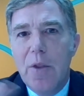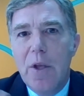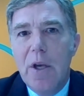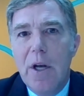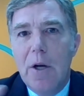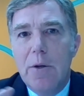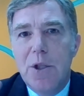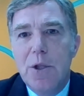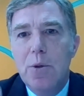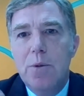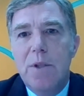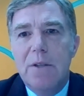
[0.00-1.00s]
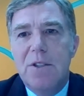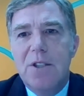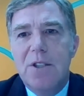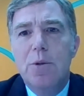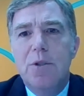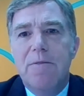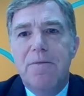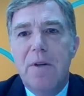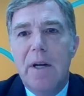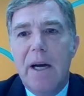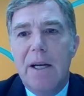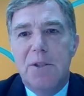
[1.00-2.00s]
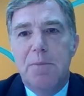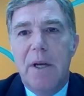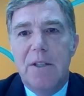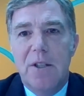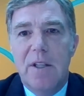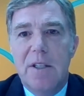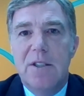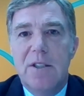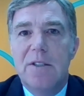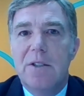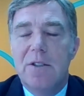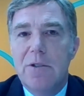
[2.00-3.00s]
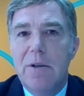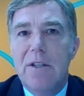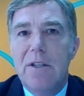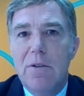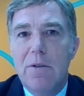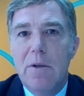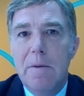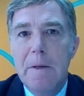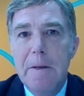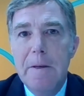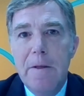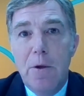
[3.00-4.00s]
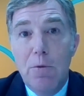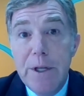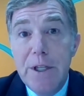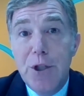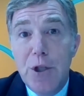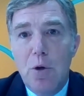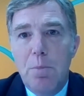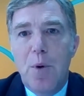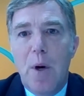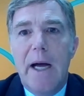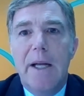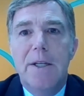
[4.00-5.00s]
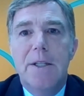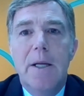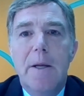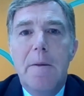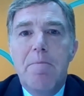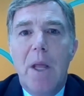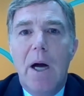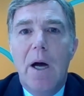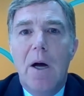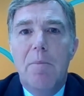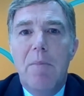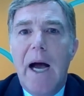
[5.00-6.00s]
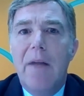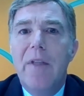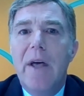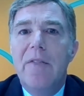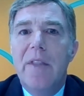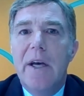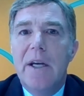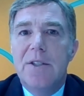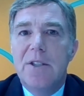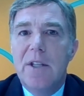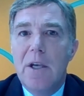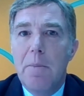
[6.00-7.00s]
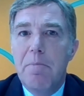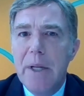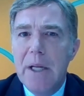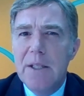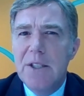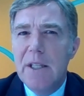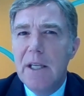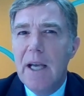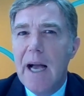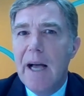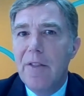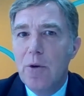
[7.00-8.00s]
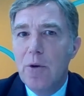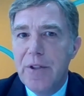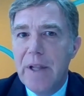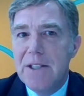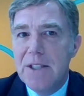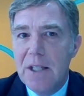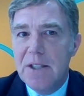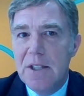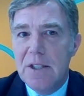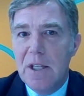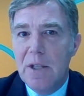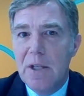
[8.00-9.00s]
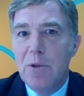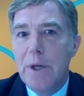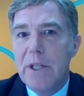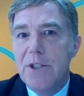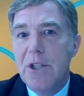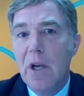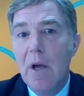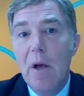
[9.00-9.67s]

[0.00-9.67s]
there's 2 different aspects of this. There's the strength of the regional brand, and then there's the ability and the authenticity with which